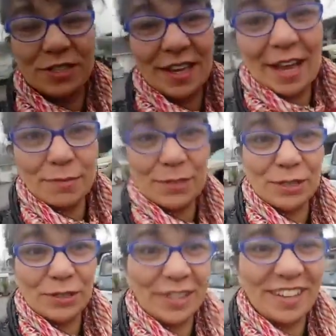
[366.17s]
is
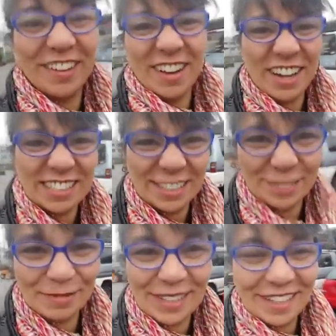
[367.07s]
absolutely
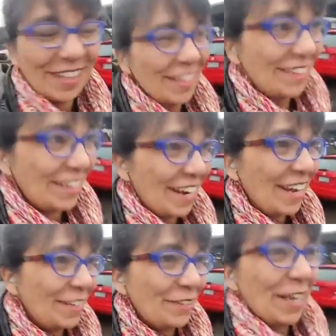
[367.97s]
awesome that
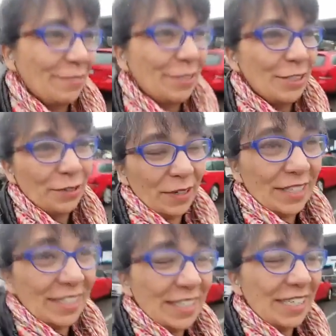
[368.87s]
I don't have to do
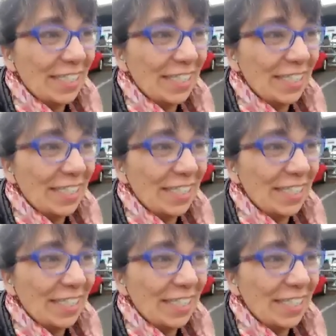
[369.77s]
it.